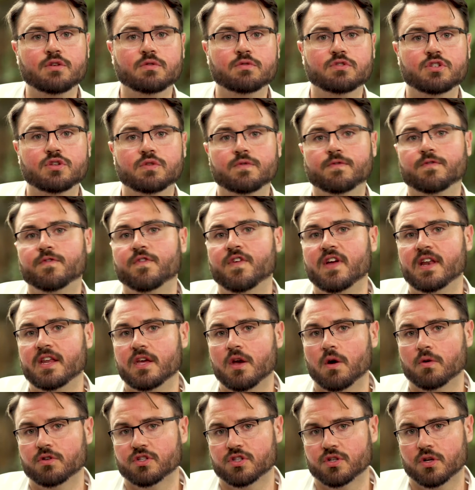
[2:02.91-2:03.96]
you do
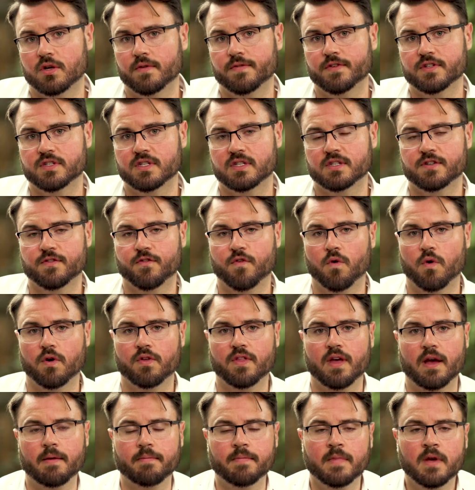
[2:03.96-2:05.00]
video services for
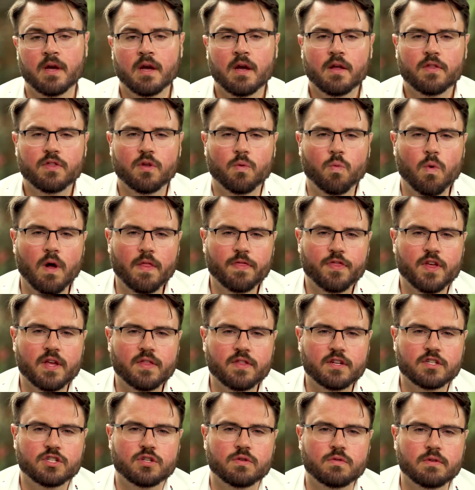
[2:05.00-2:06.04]
them, the one
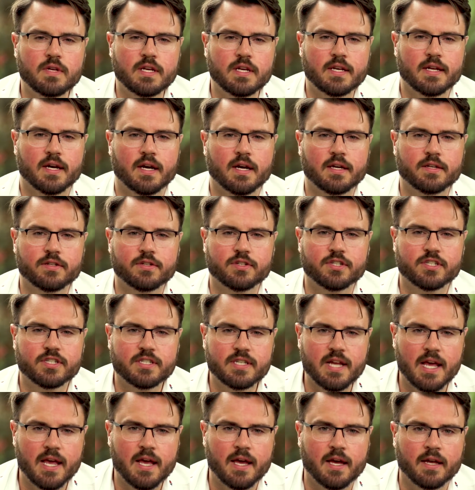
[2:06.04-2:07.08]
thing that you need to
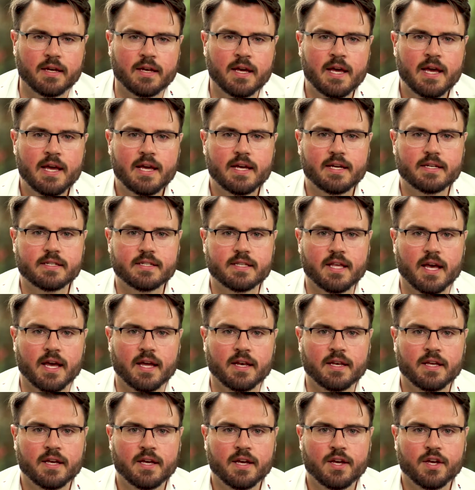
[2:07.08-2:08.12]
understand is
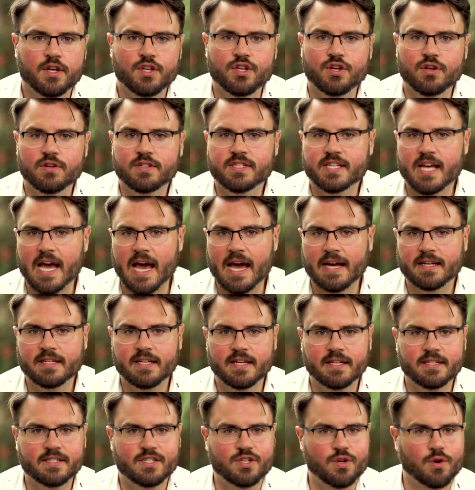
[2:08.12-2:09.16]
that your
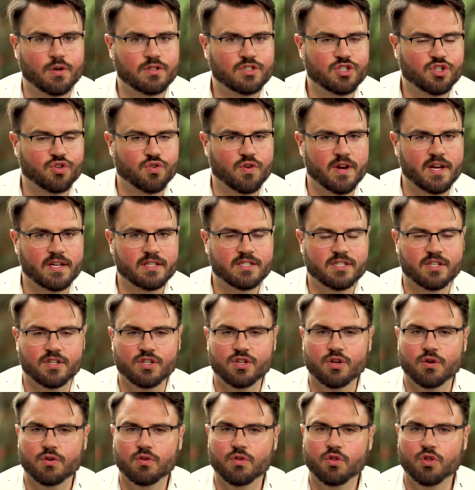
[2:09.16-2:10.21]
tactics, your tricks,
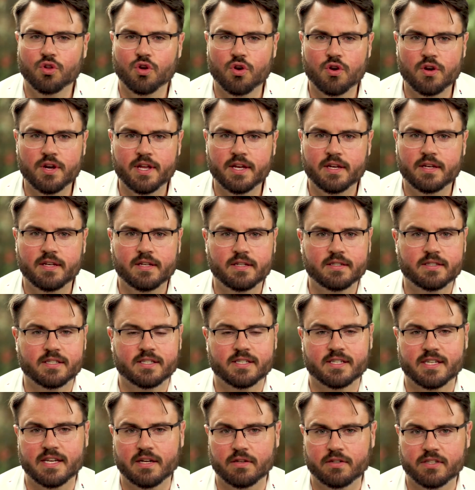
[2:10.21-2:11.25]
your learned
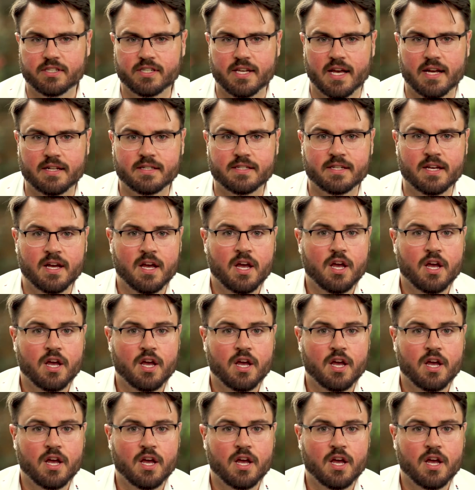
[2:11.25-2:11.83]
skill sets,